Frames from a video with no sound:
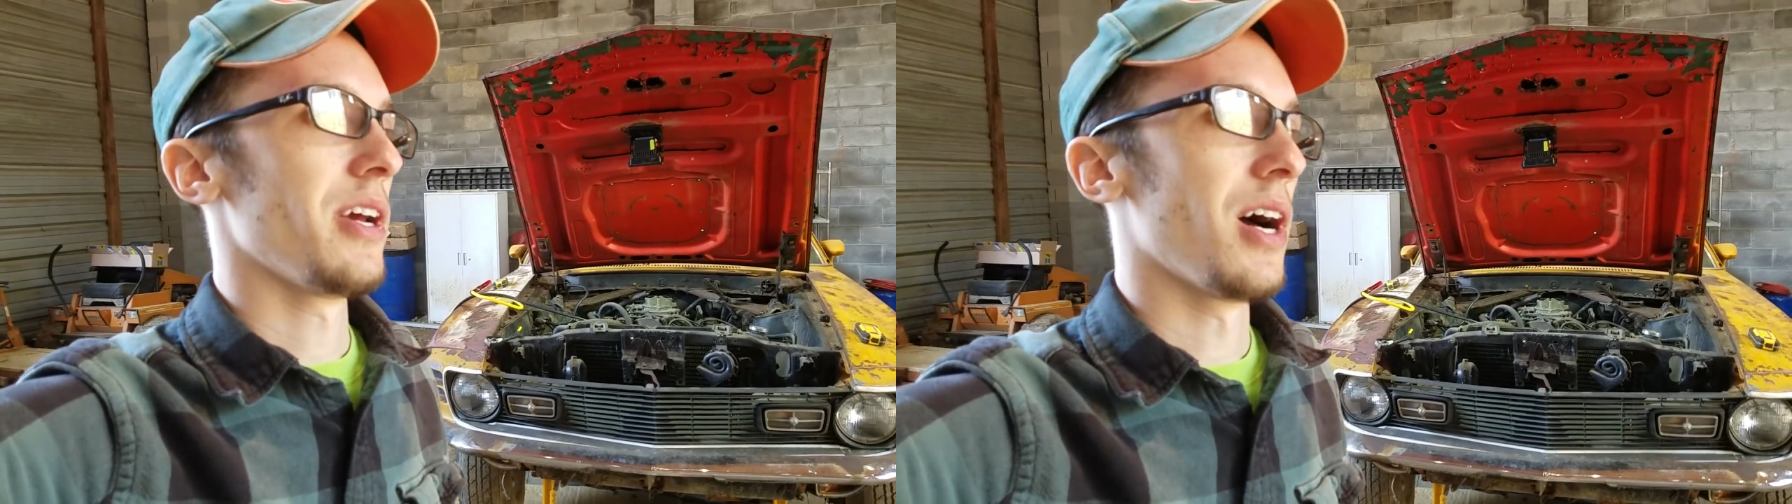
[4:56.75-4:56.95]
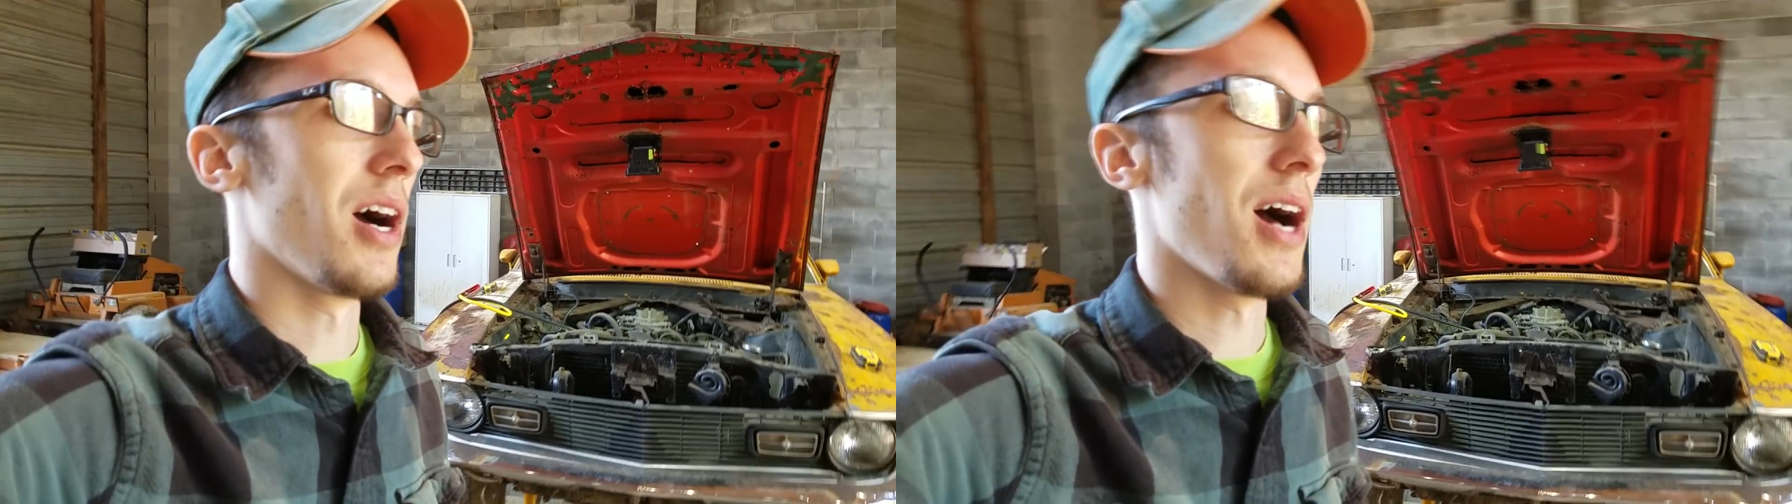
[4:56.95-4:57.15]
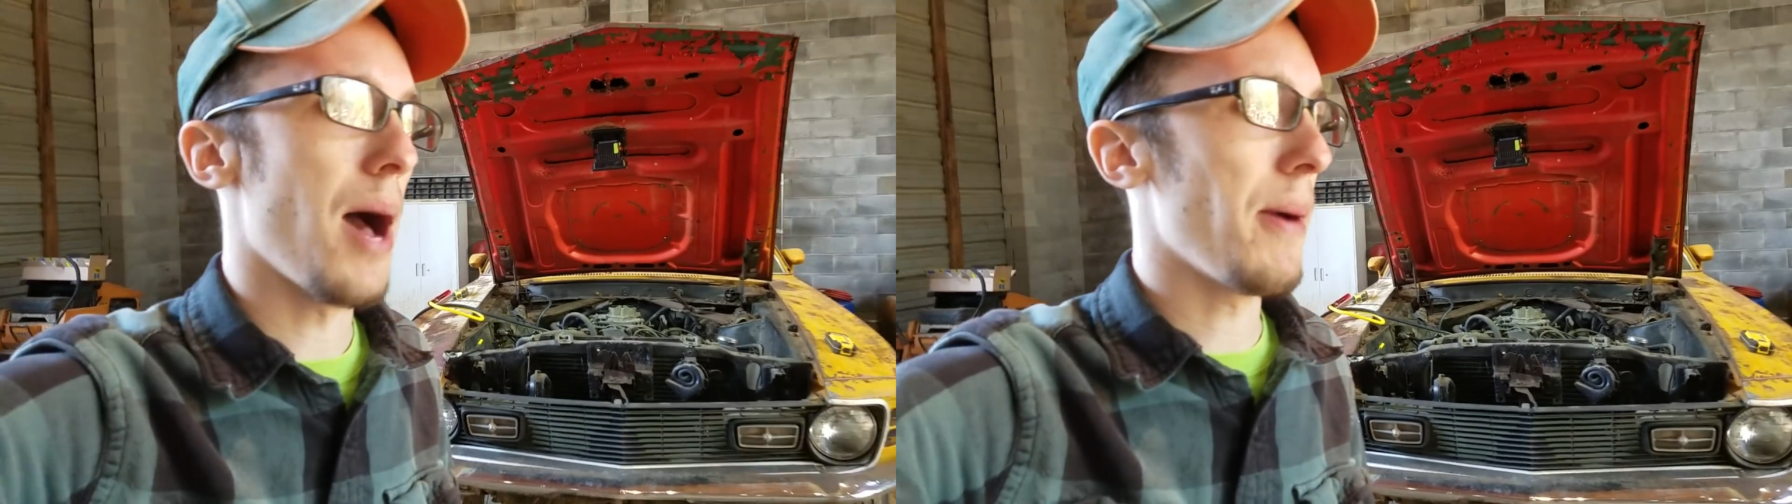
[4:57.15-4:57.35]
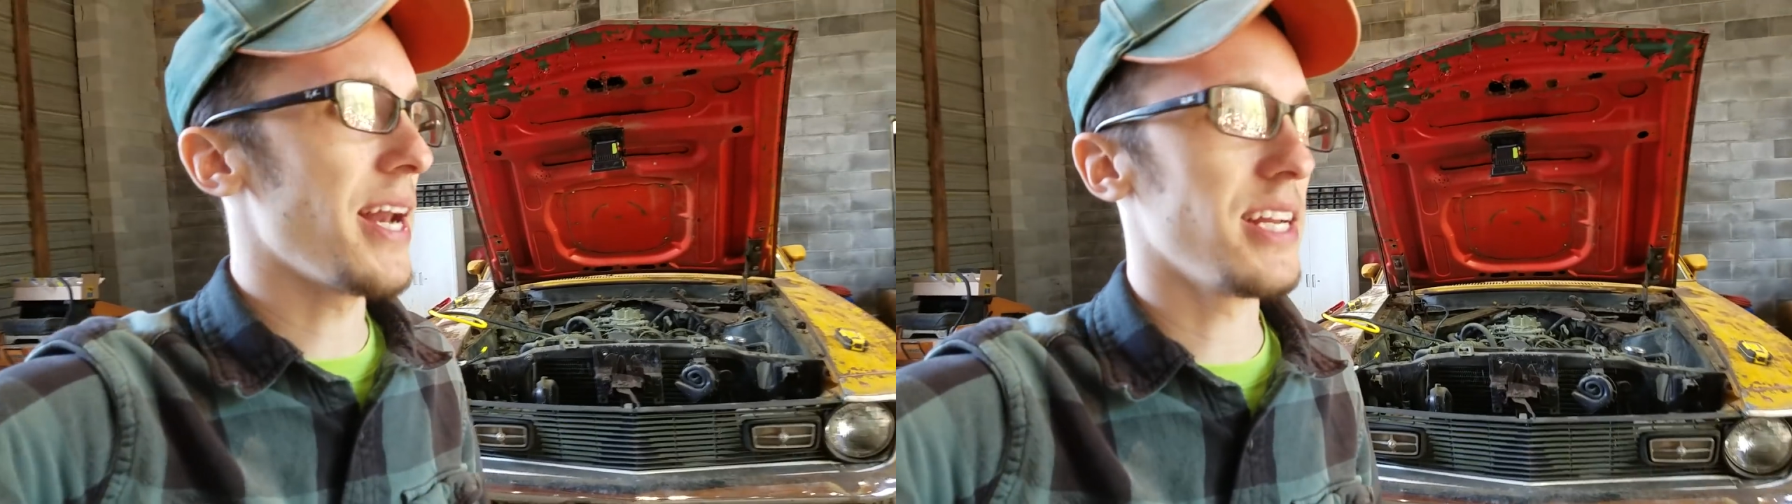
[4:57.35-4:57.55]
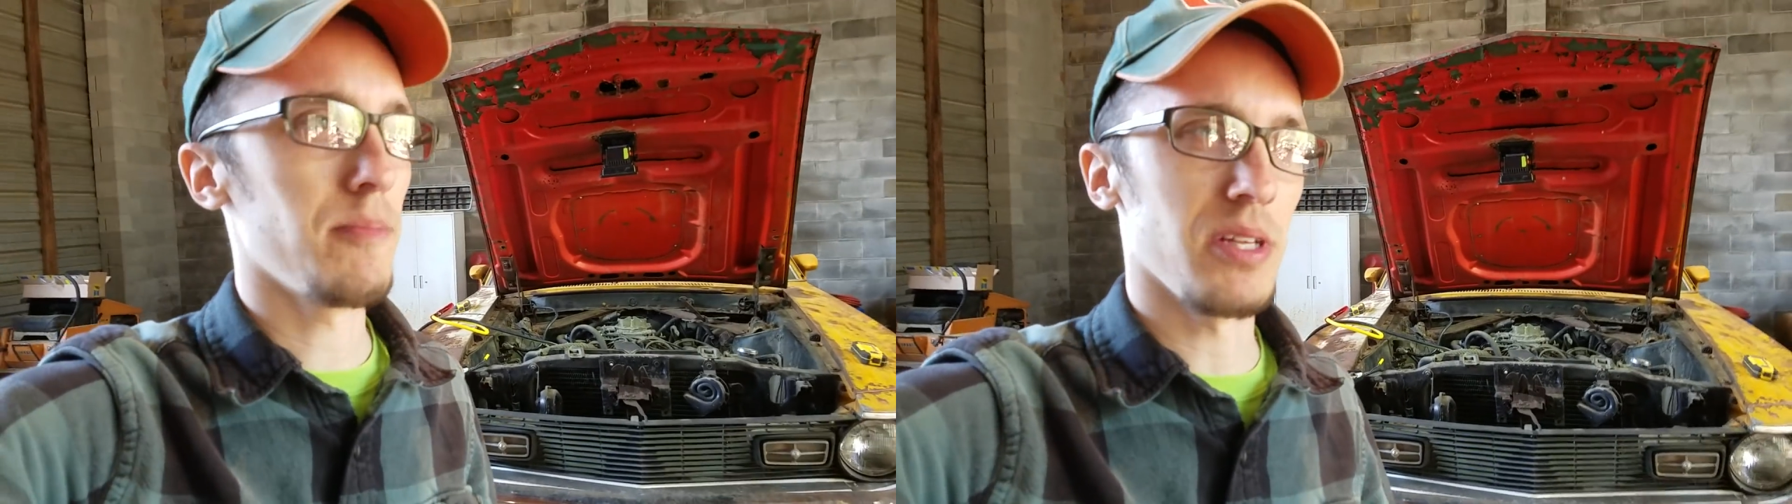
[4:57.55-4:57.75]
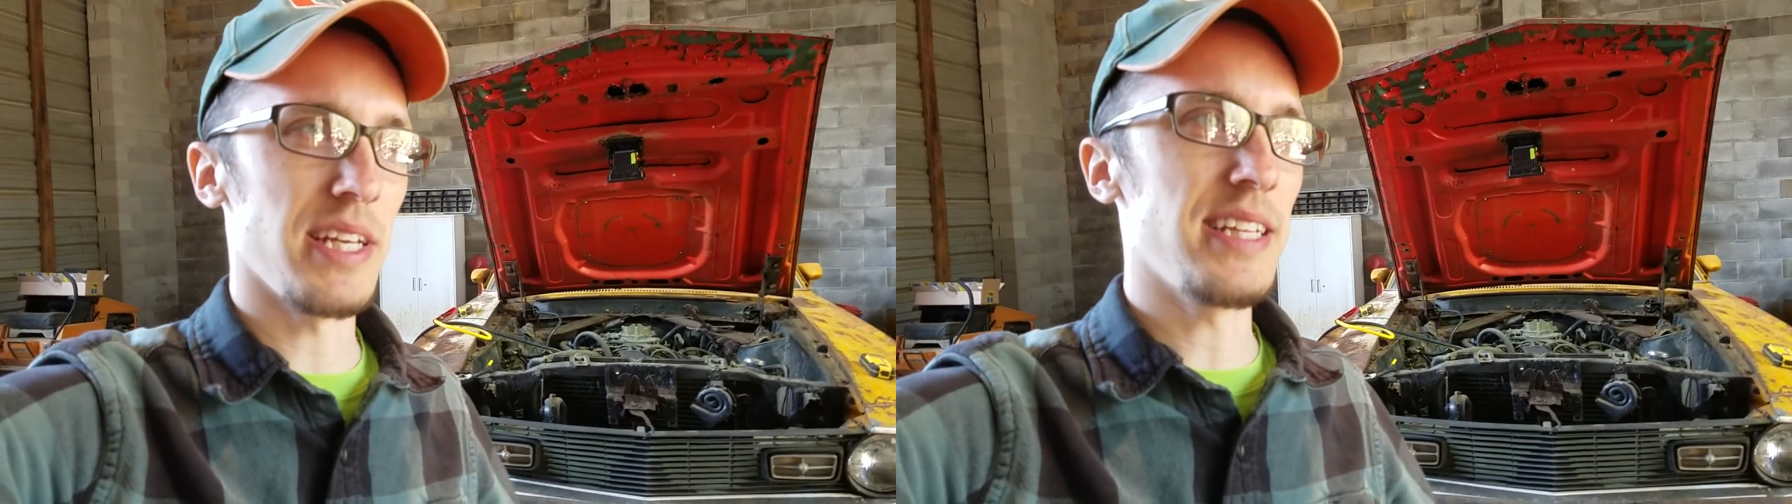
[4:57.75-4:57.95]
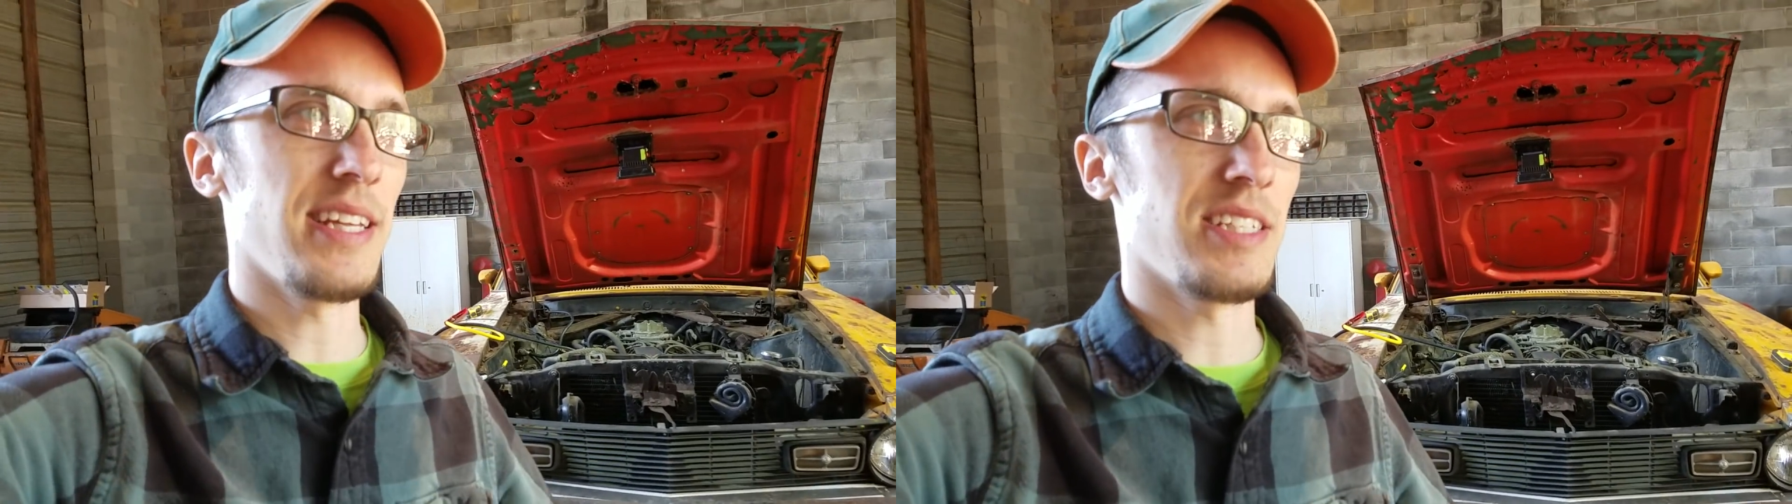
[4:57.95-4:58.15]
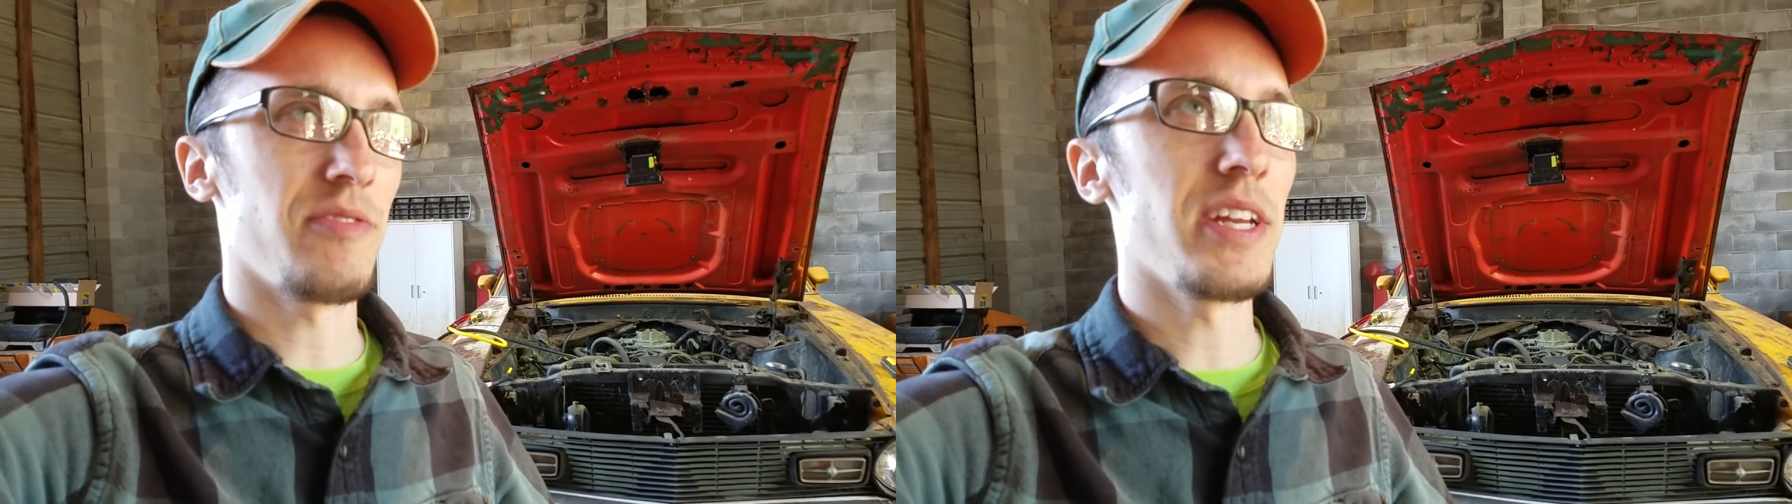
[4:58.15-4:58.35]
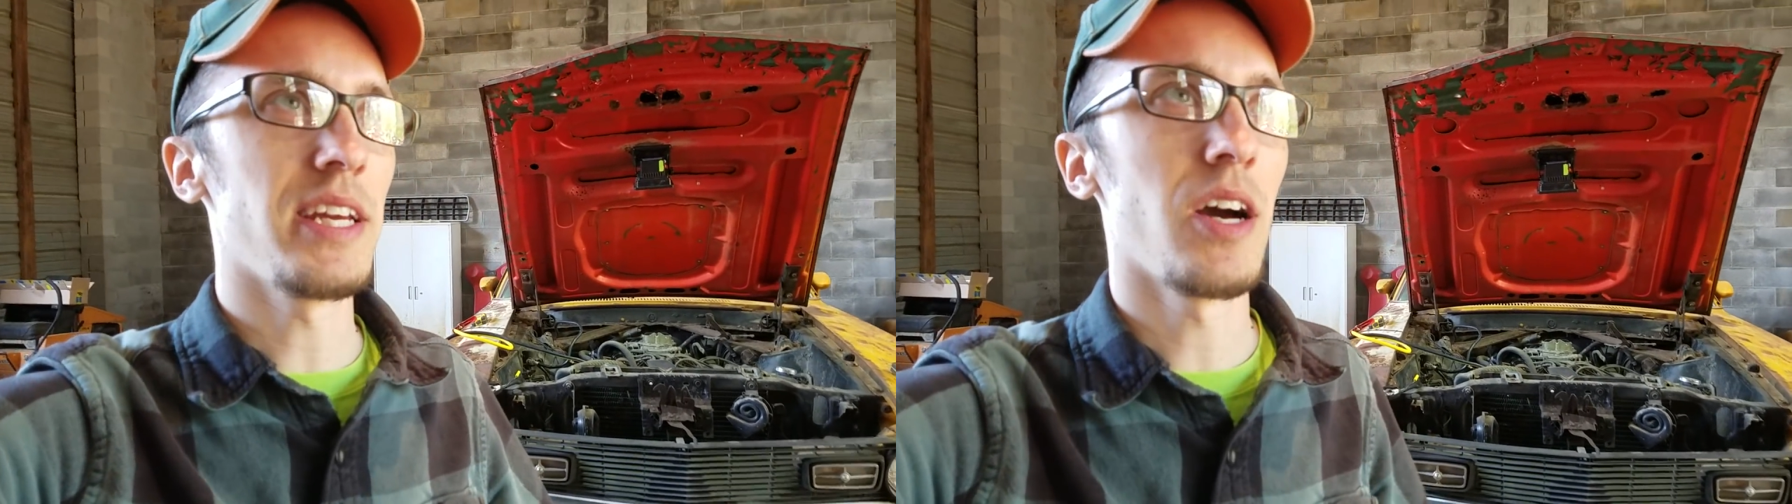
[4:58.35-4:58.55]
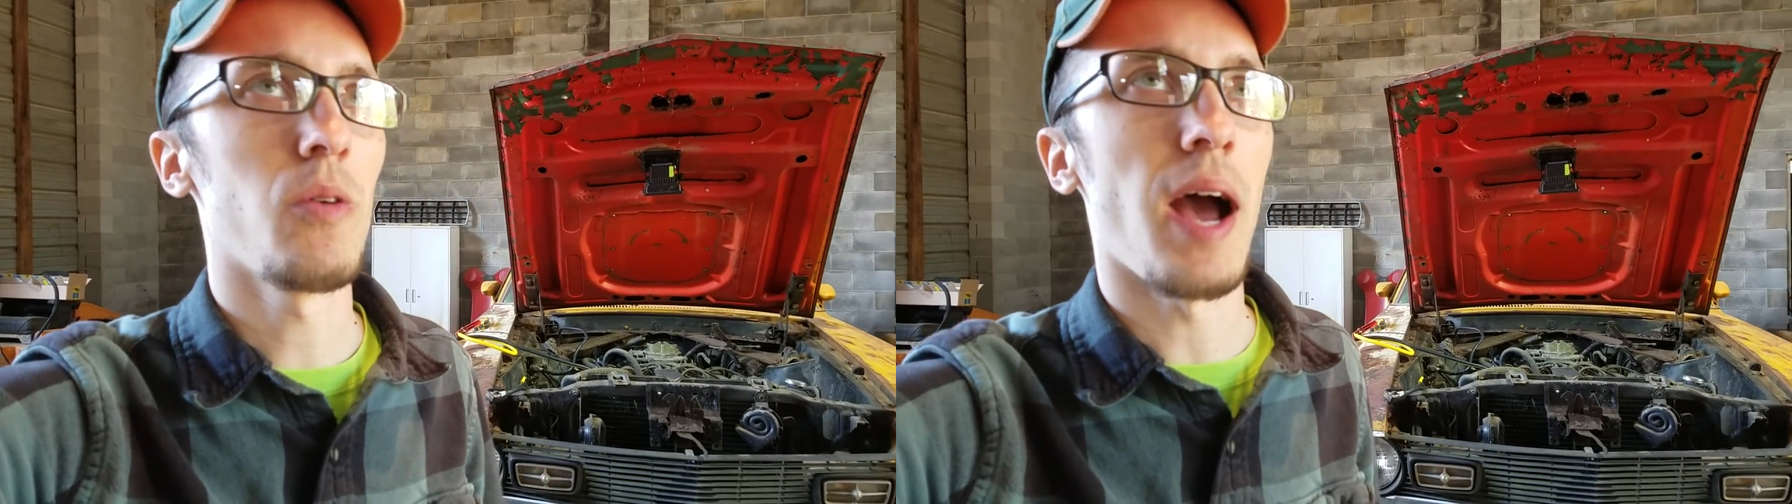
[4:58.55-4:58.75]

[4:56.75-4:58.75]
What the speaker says: I might end up deleting this video